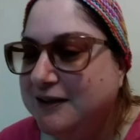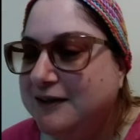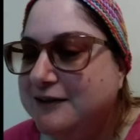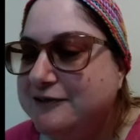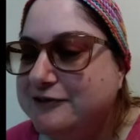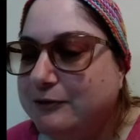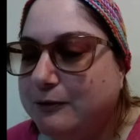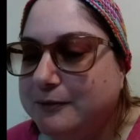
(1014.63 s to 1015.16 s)

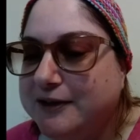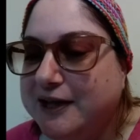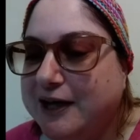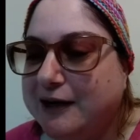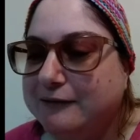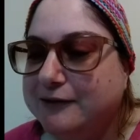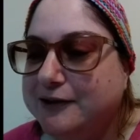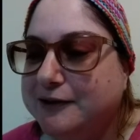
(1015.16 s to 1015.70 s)
So what we
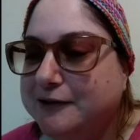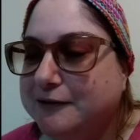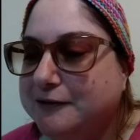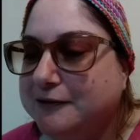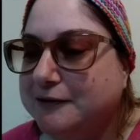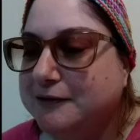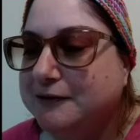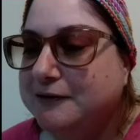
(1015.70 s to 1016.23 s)
have
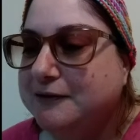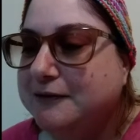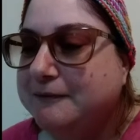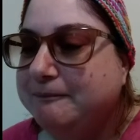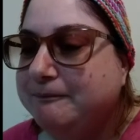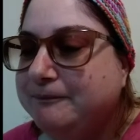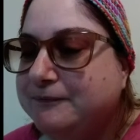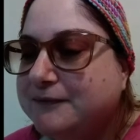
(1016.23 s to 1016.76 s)
here
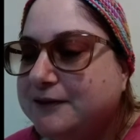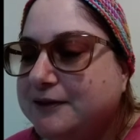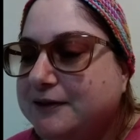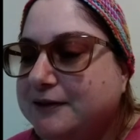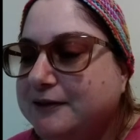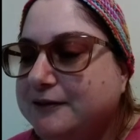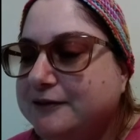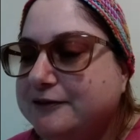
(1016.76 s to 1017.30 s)

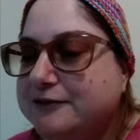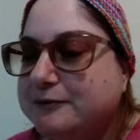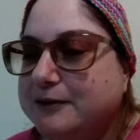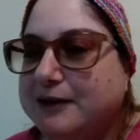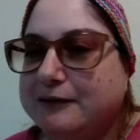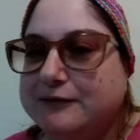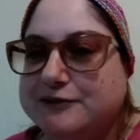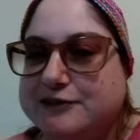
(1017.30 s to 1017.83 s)
is we have the